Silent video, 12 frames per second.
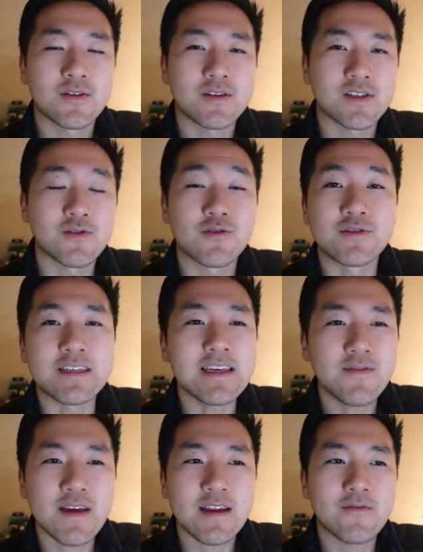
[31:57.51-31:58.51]
So you're
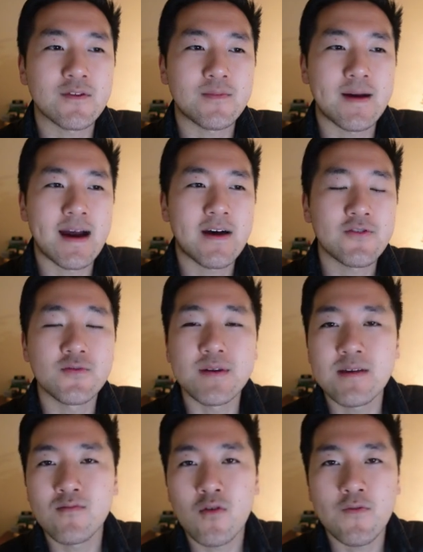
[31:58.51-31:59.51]
deviating from the path, you're
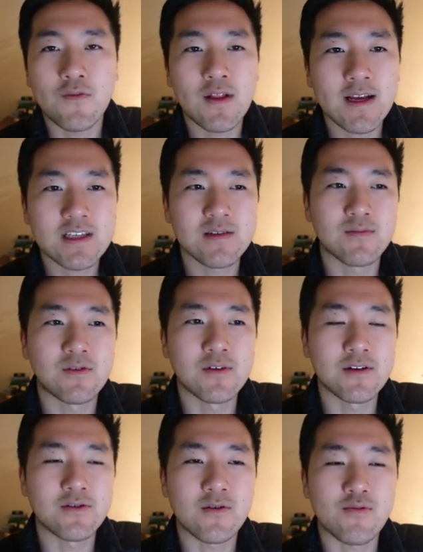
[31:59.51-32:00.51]
being more flexible
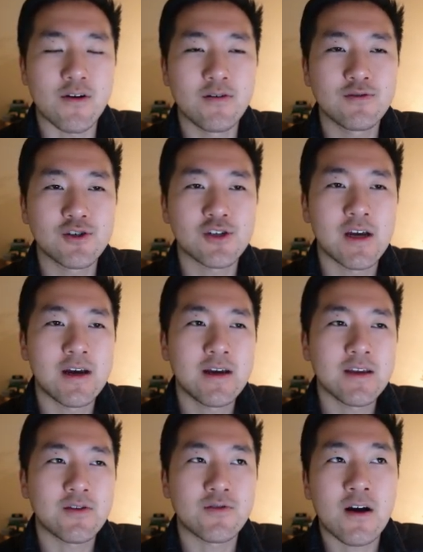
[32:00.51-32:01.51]
in your approach.
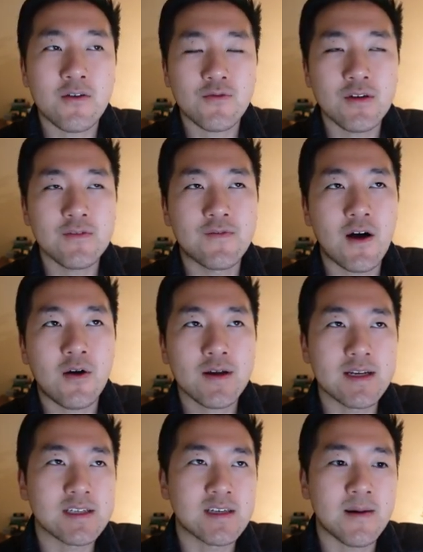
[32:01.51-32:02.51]
You're not really
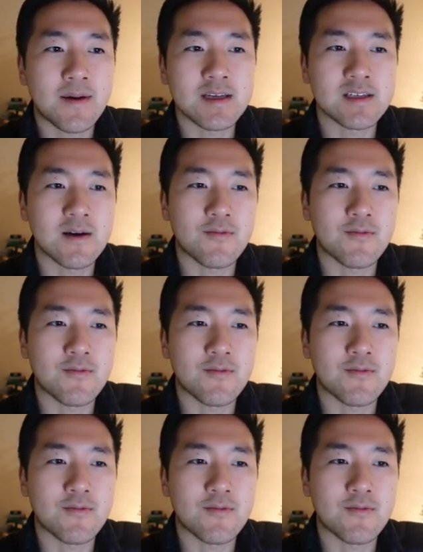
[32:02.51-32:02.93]
following a step-by-step